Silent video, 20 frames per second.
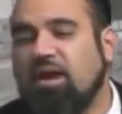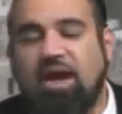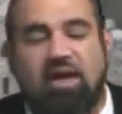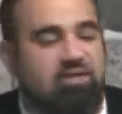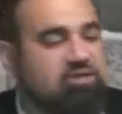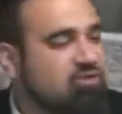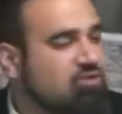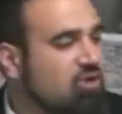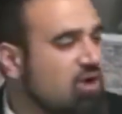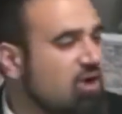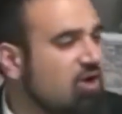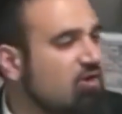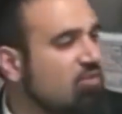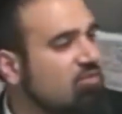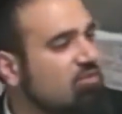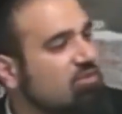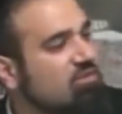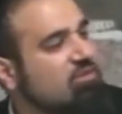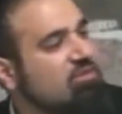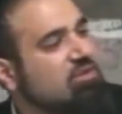How'd you
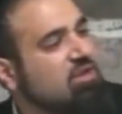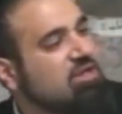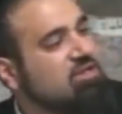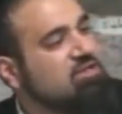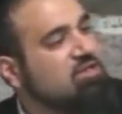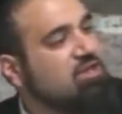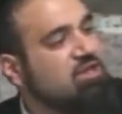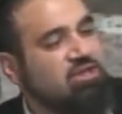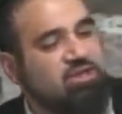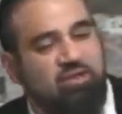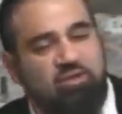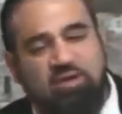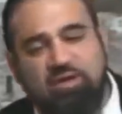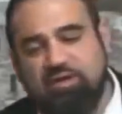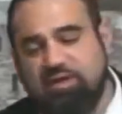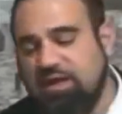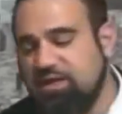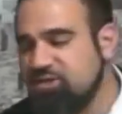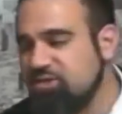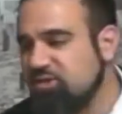know? that he's going to do
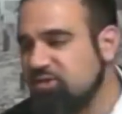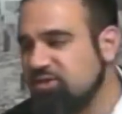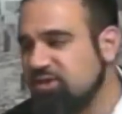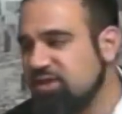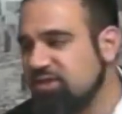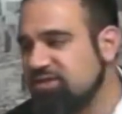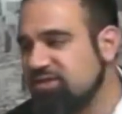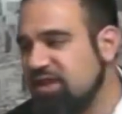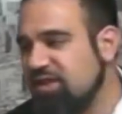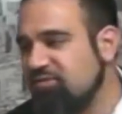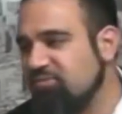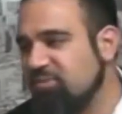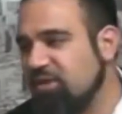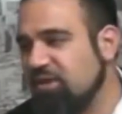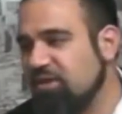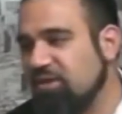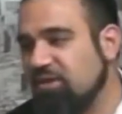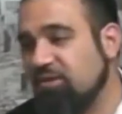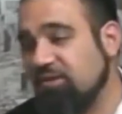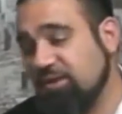it. How'd you know he's going to save
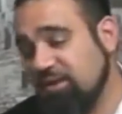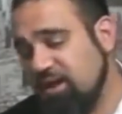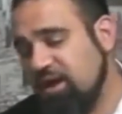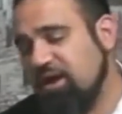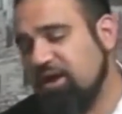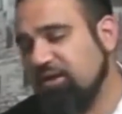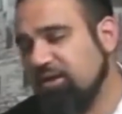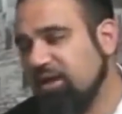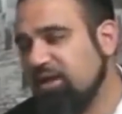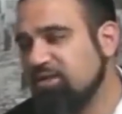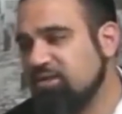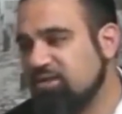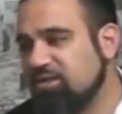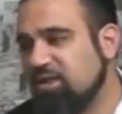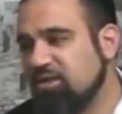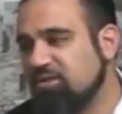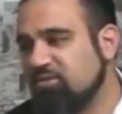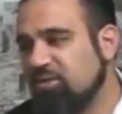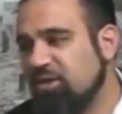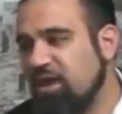me? Yeah, that's
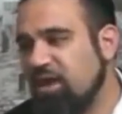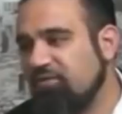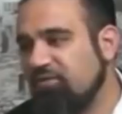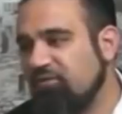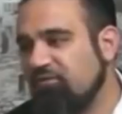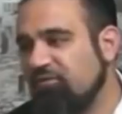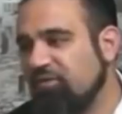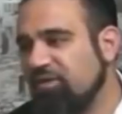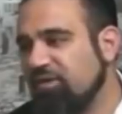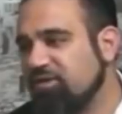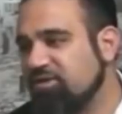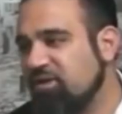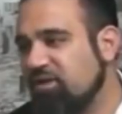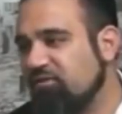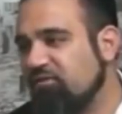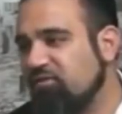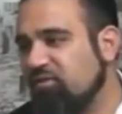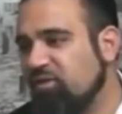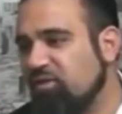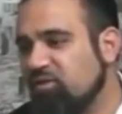that's what a half a friend is
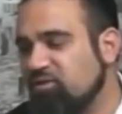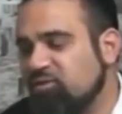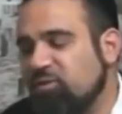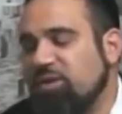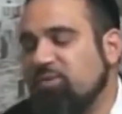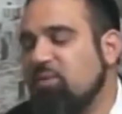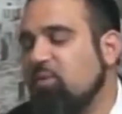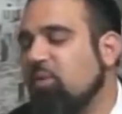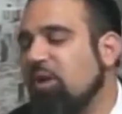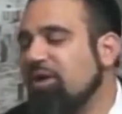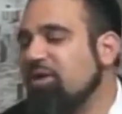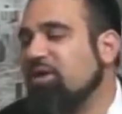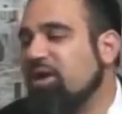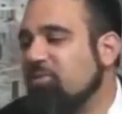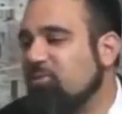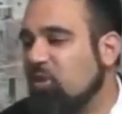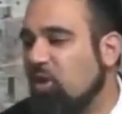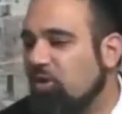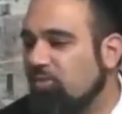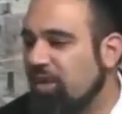there for. He goes, what do you mean? Why do you
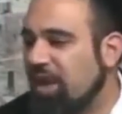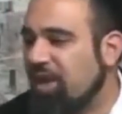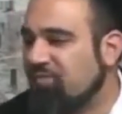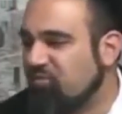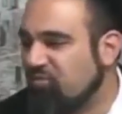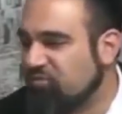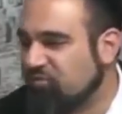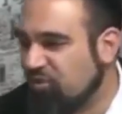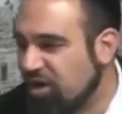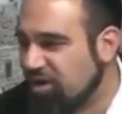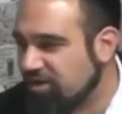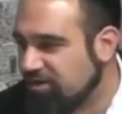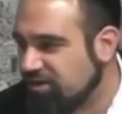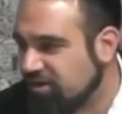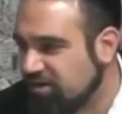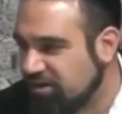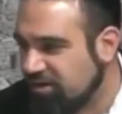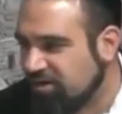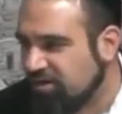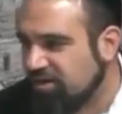keep calling him a half a friend?
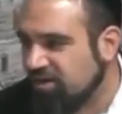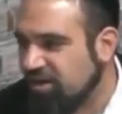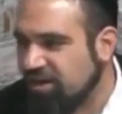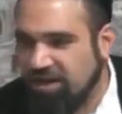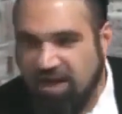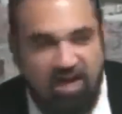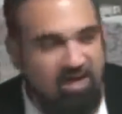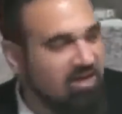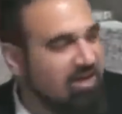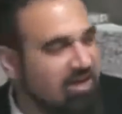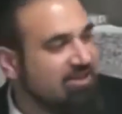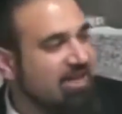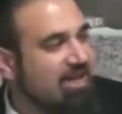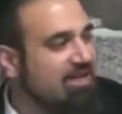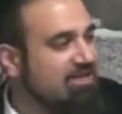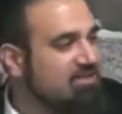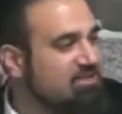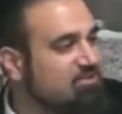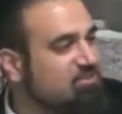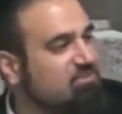A guy like
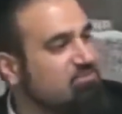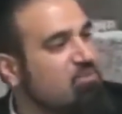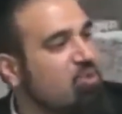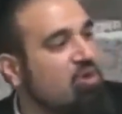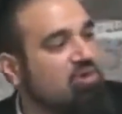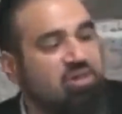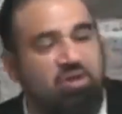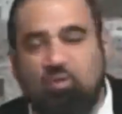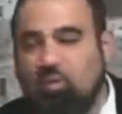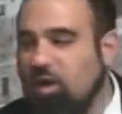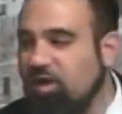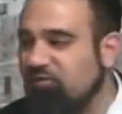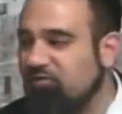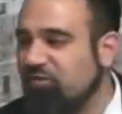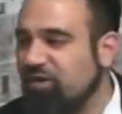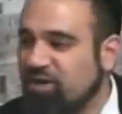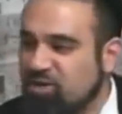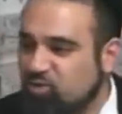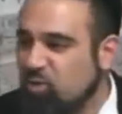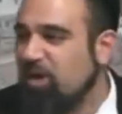that, he's more than one
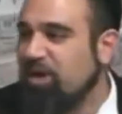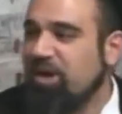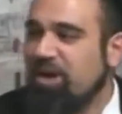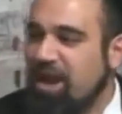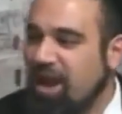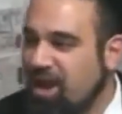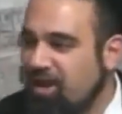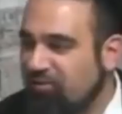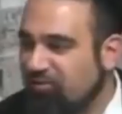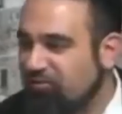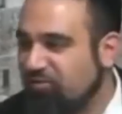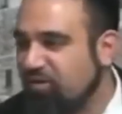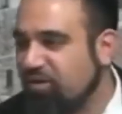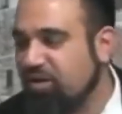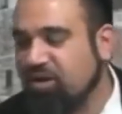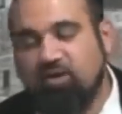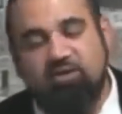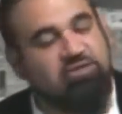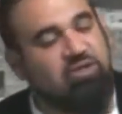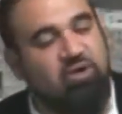friend. He's one and a half.
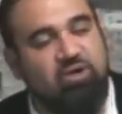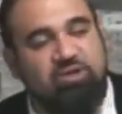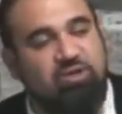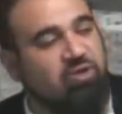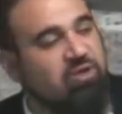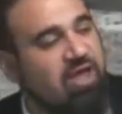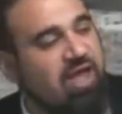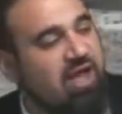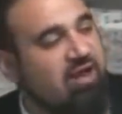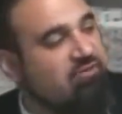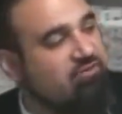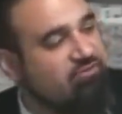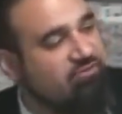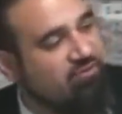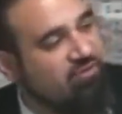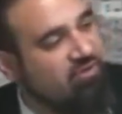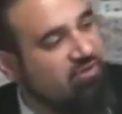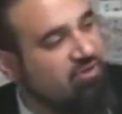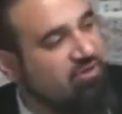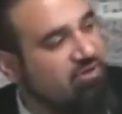Because no, he's only
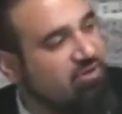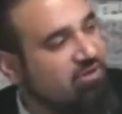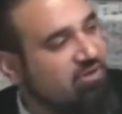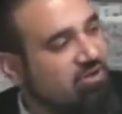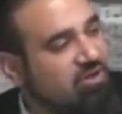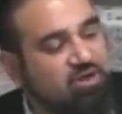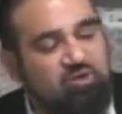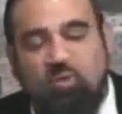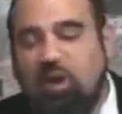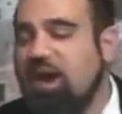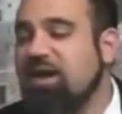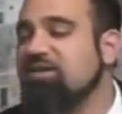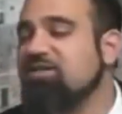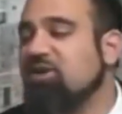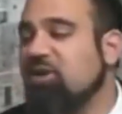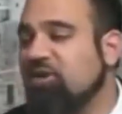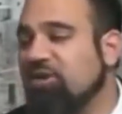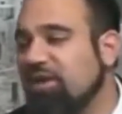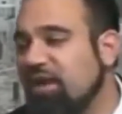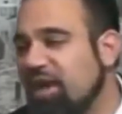half. Because why is
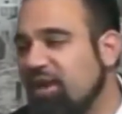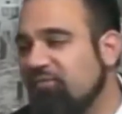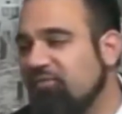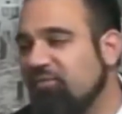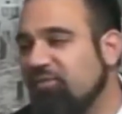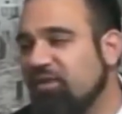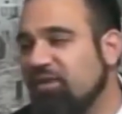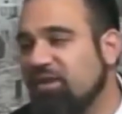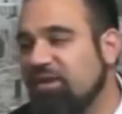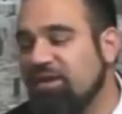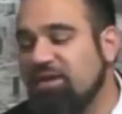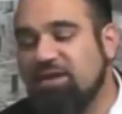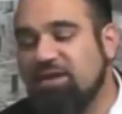he only half?